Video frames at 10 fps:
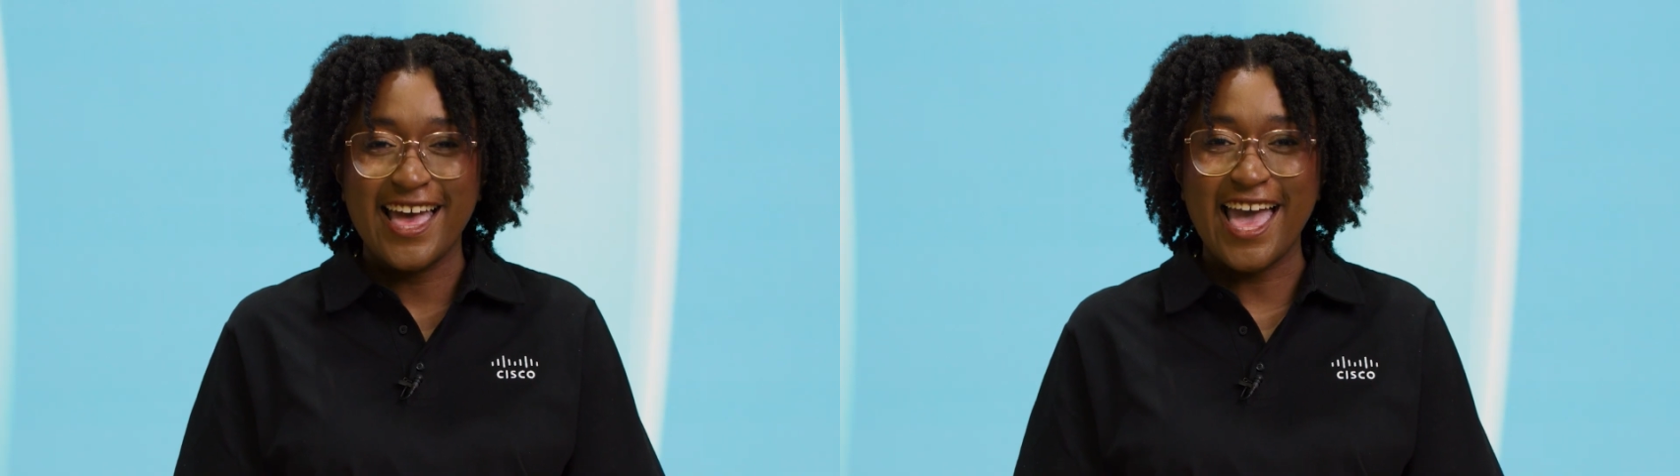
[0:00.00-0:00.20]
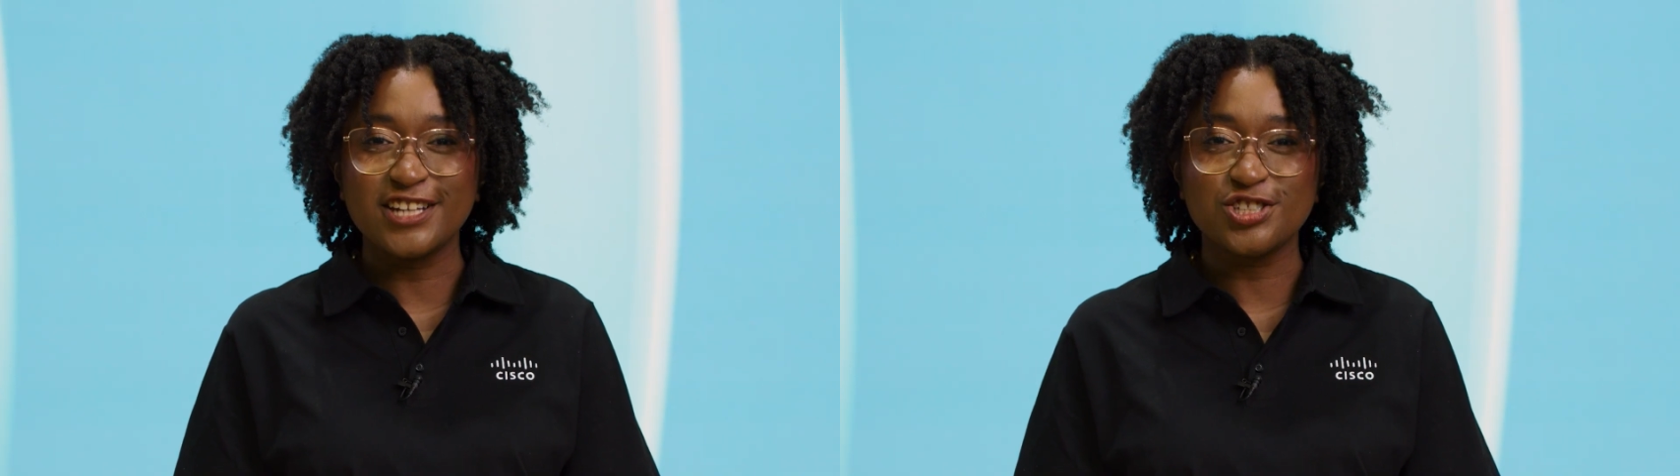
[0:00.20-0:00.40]

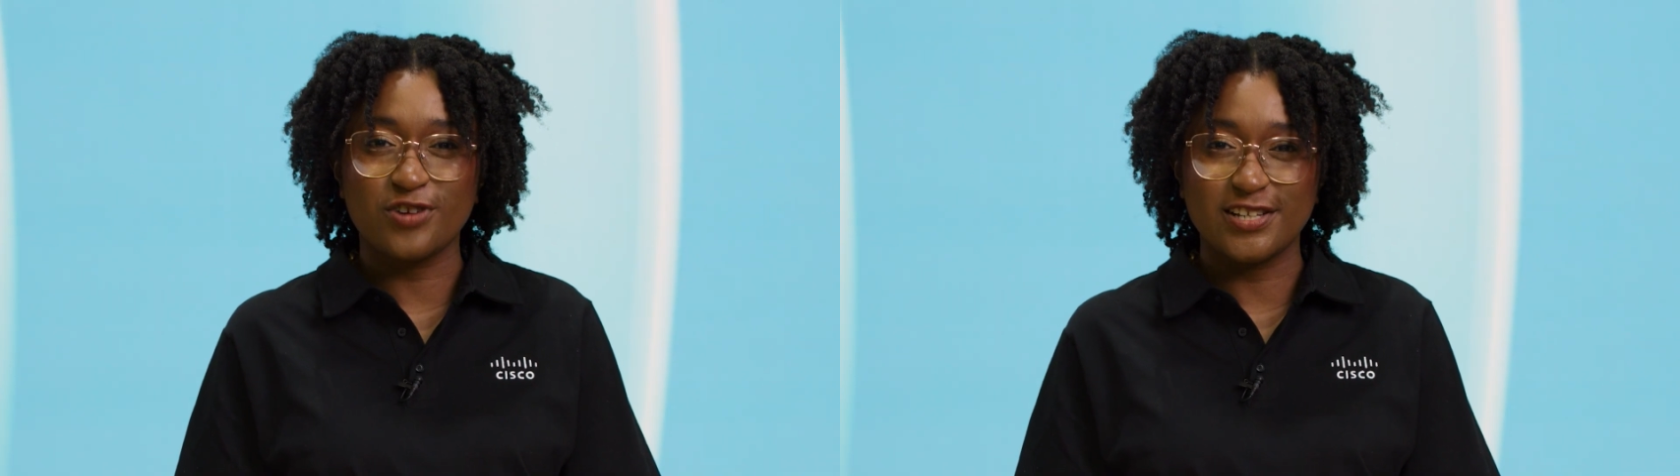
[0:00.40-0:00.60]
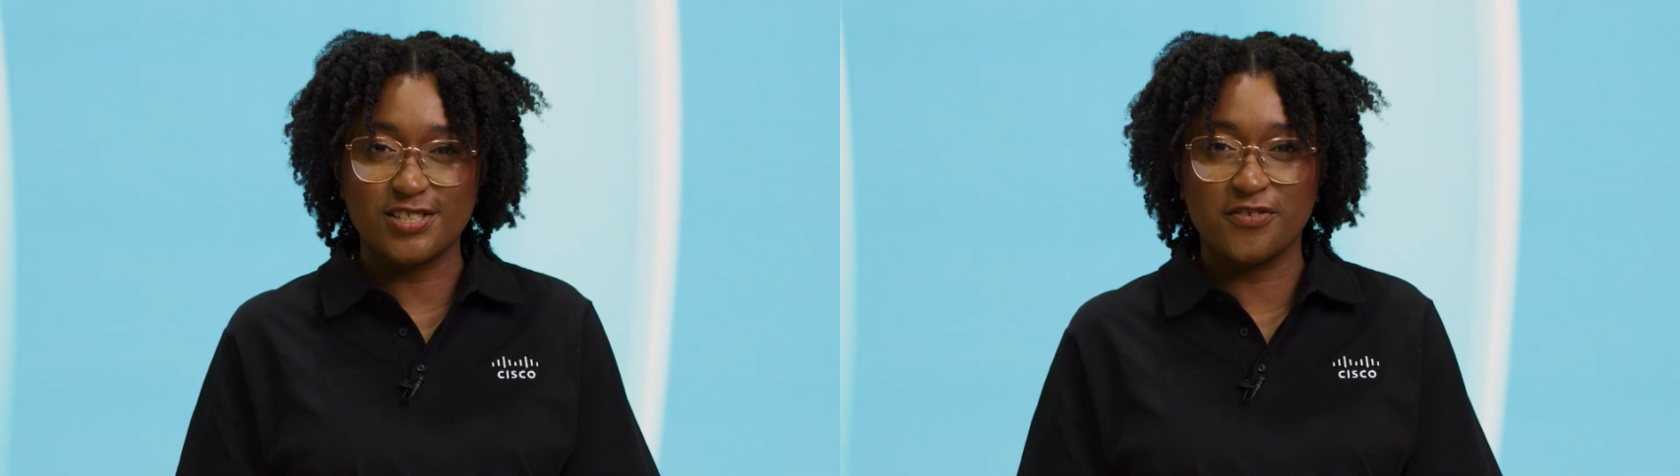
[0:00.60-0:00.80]
and
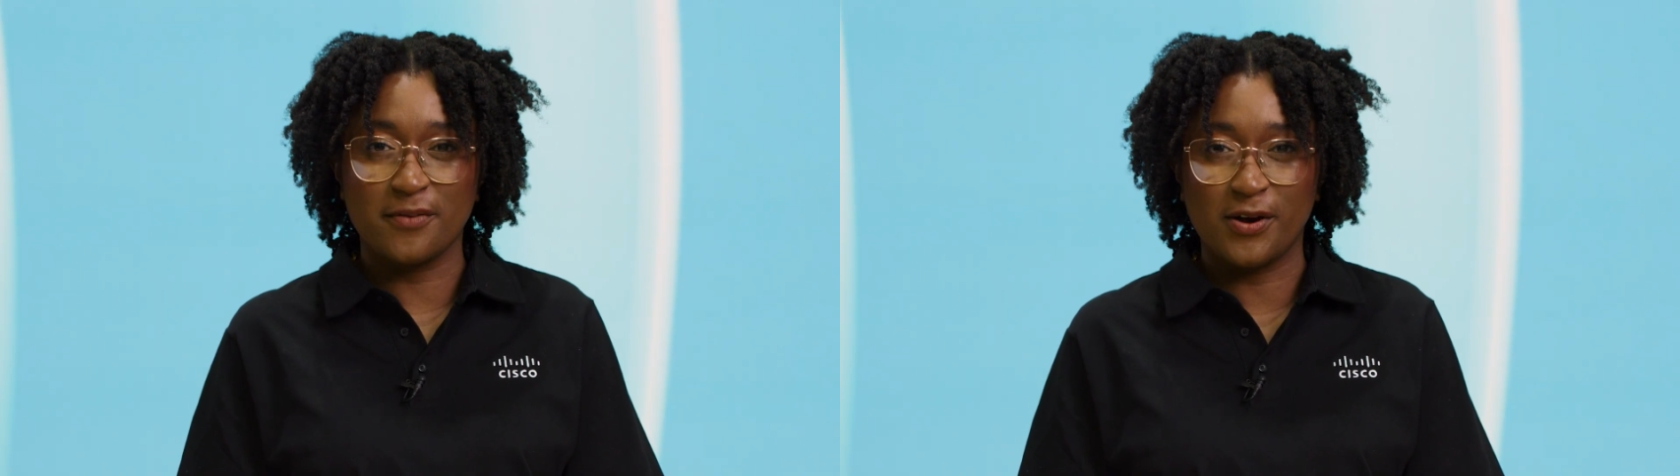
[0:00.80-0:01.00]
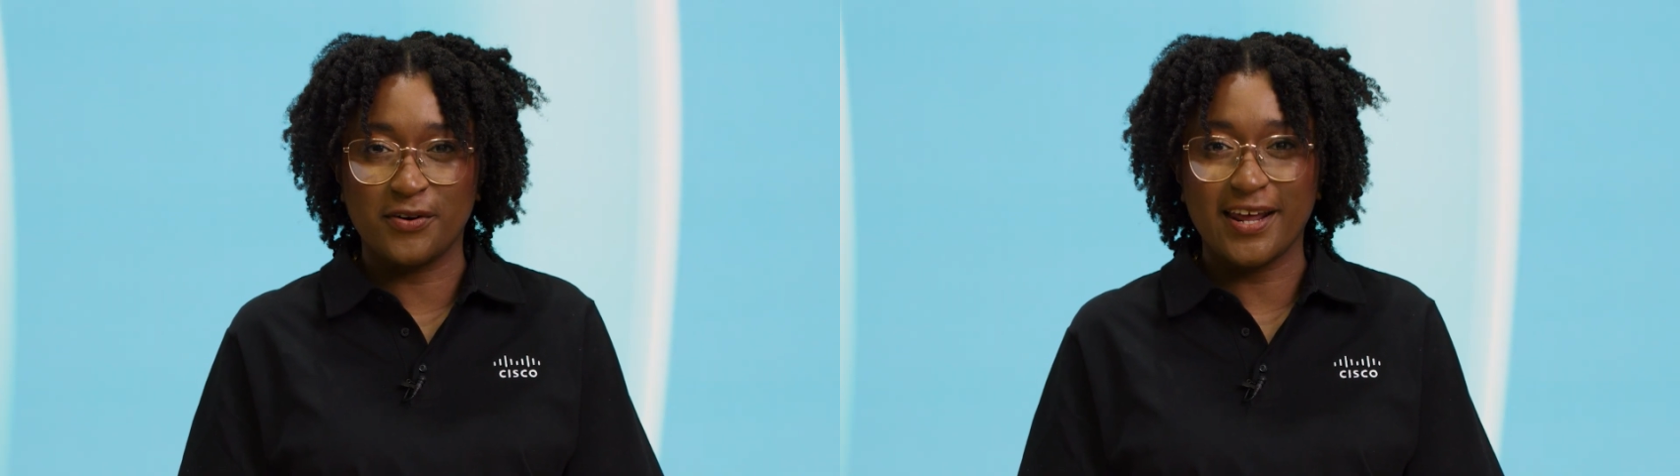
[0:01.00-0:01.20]
trusted
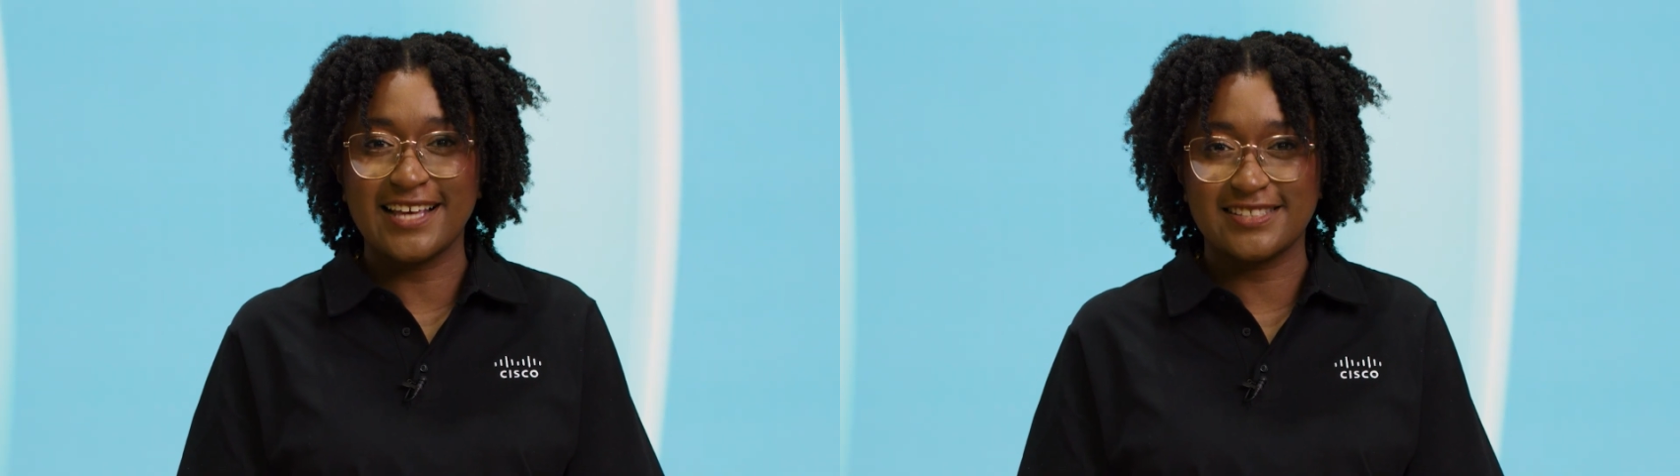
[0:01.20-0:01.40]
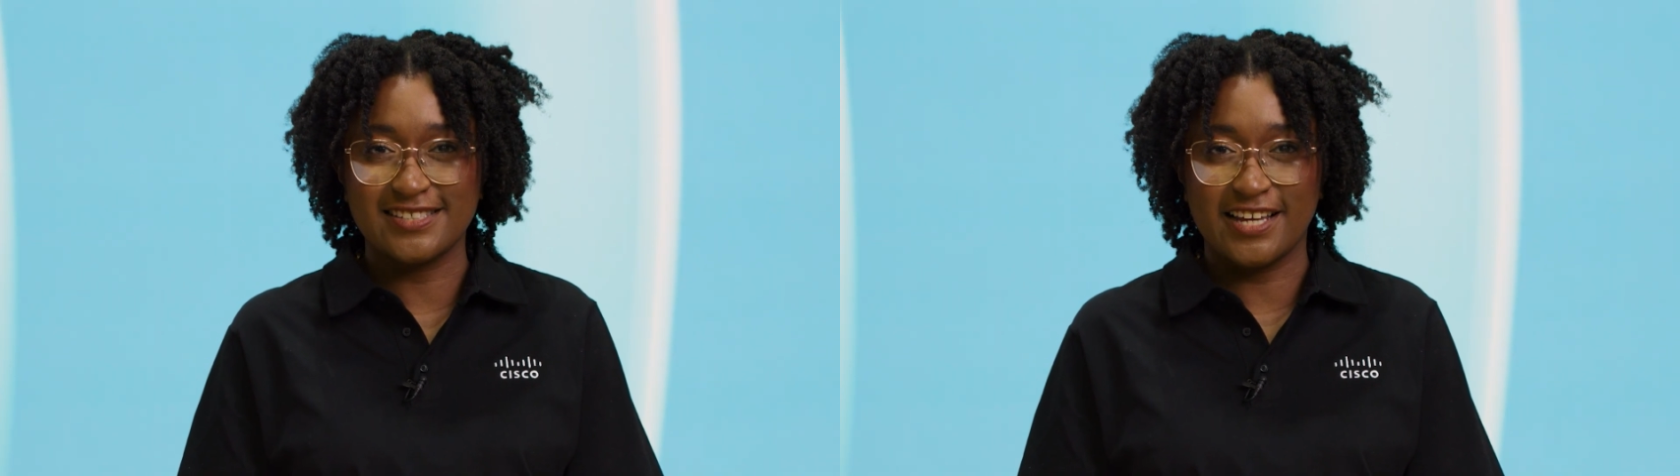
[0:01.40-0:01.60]
remote
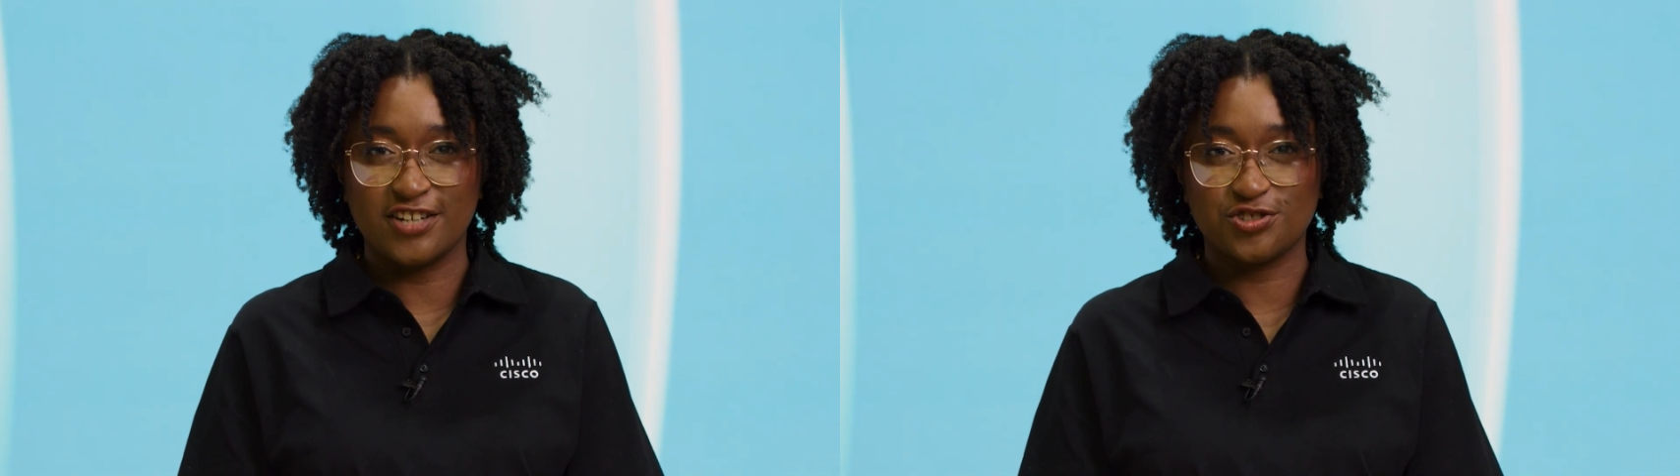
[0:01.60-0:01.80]
SSH